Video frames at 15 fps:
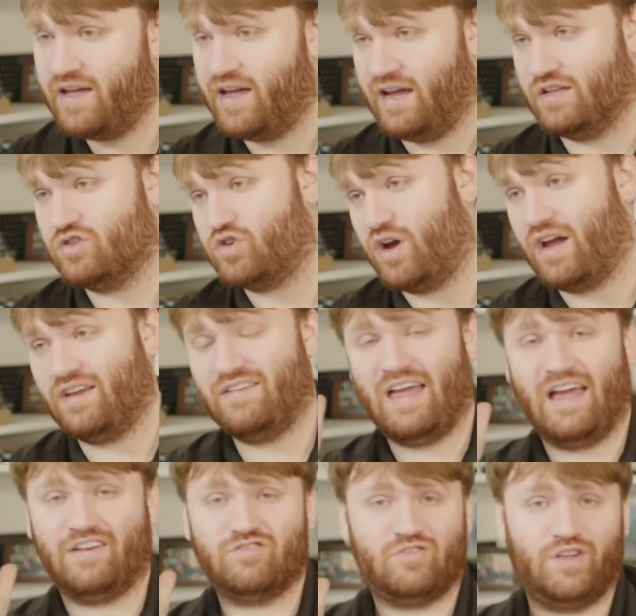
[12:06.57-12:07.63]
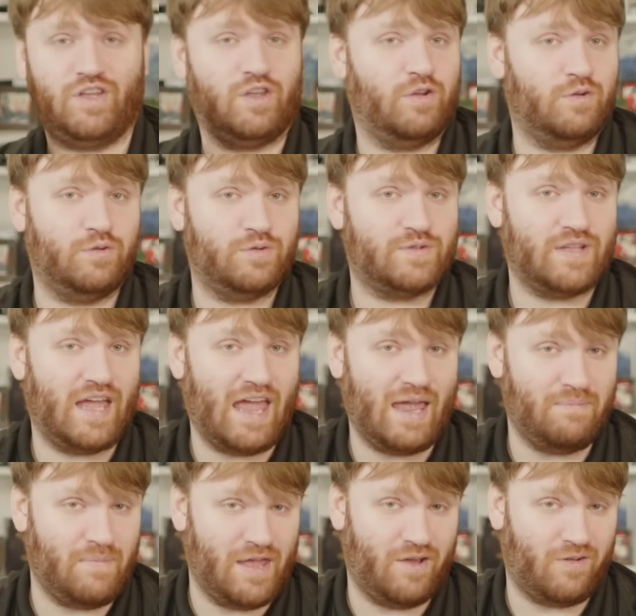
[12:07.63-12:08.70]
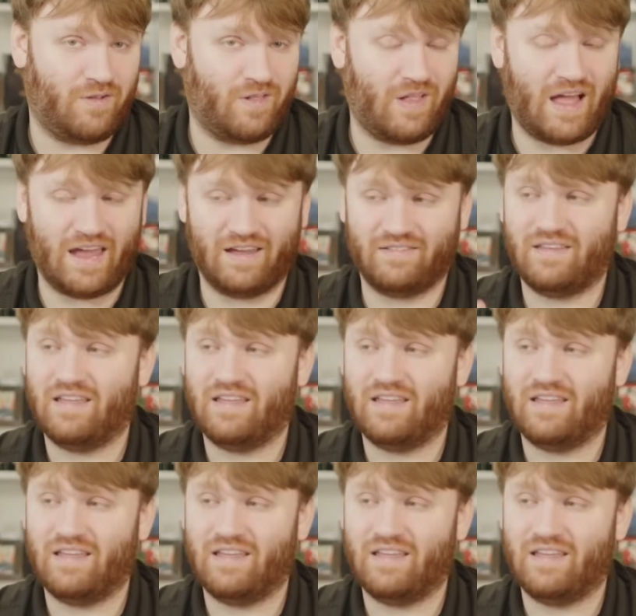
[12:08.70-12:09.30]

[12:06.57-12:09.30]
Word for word: and trying to actually use a mail client.